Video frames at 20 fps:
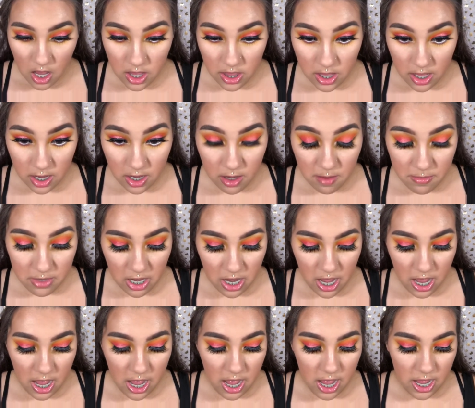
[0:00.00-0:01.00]
And then I'm going
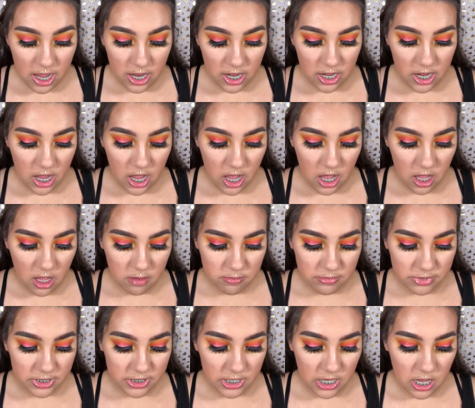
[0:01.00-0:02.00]
to add
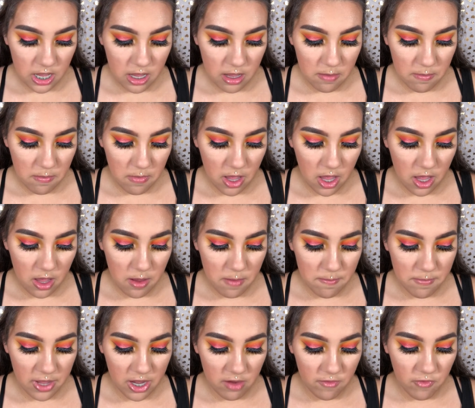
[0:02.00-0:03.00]
some
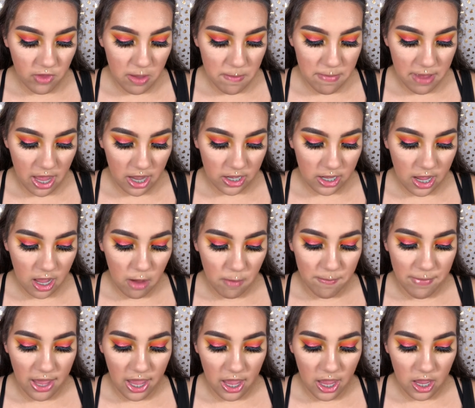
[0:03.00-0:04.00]
Benefit Bad Gal
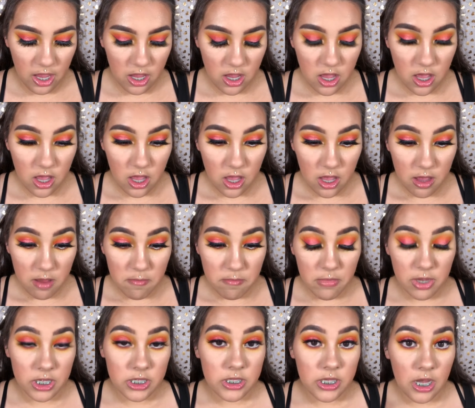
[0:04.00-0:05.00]
Bang
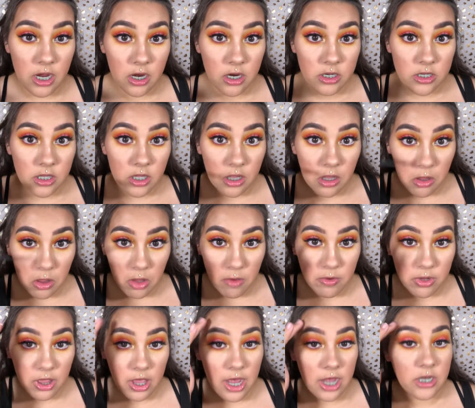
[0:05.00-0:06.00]
mascara to the
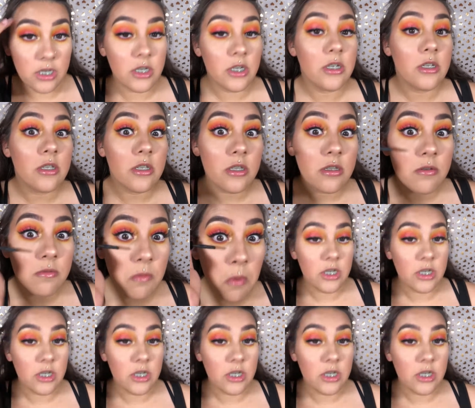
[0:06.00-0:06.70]
lower lashes.